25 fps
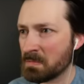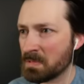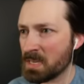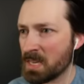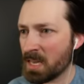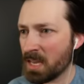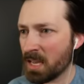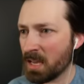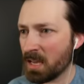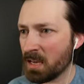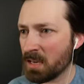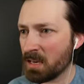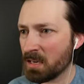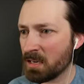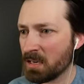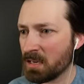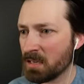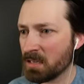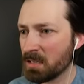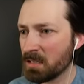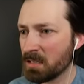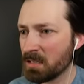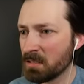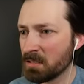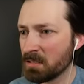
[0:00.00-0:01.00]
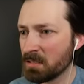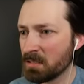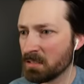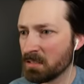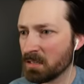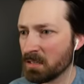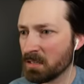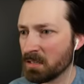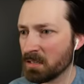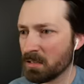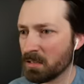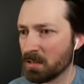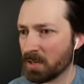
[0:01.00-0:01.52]
Yeah.
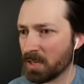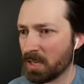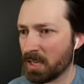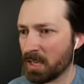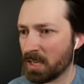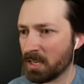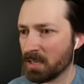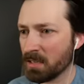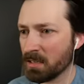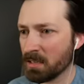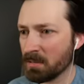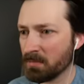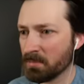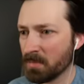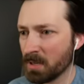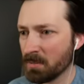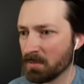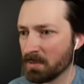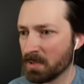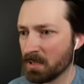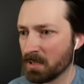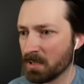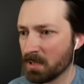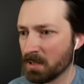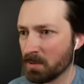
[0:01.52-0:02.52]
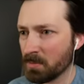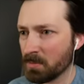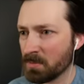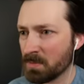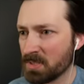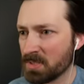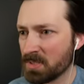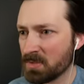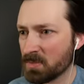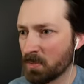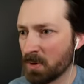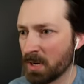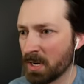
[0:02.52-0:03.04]
Okay, I'm gonna go
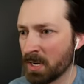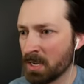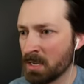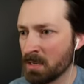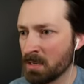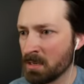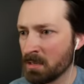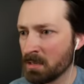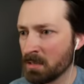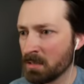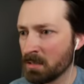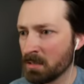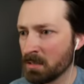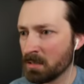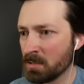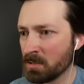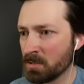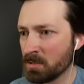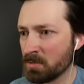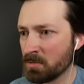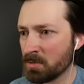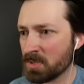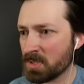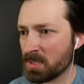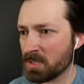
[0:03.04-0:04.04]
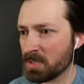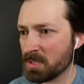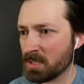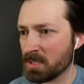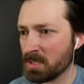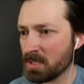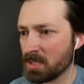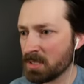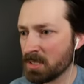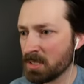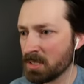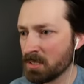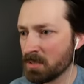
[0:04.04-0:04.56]
this way. You just
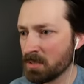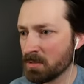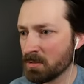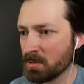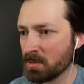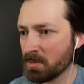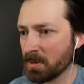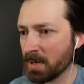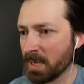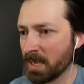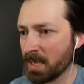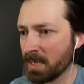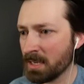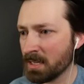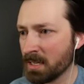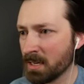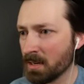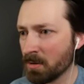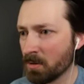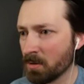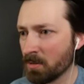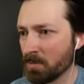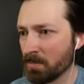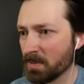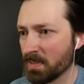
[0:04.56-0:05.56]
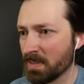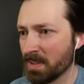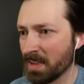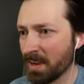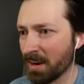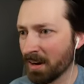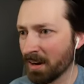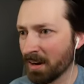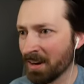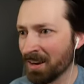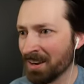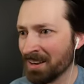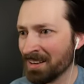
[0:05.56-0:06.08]
continue hanging out over
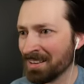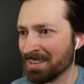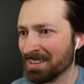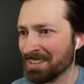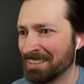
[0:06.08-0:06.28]
there.